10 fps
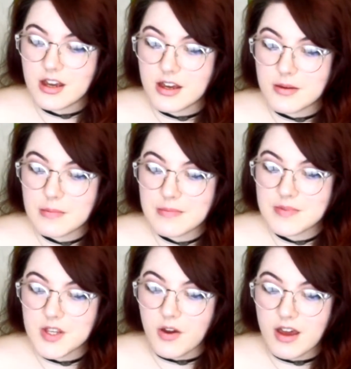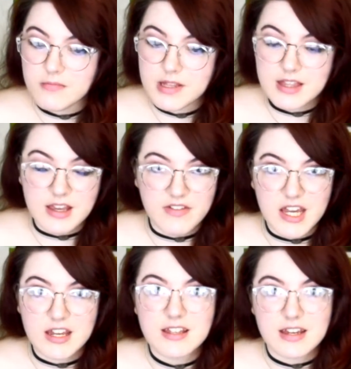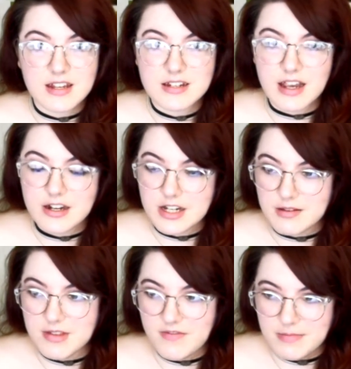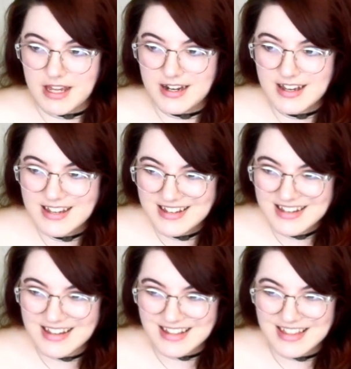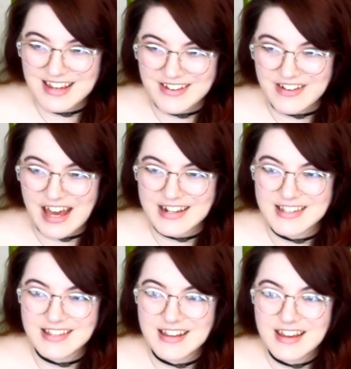So I've been living the entire time they've been in the US.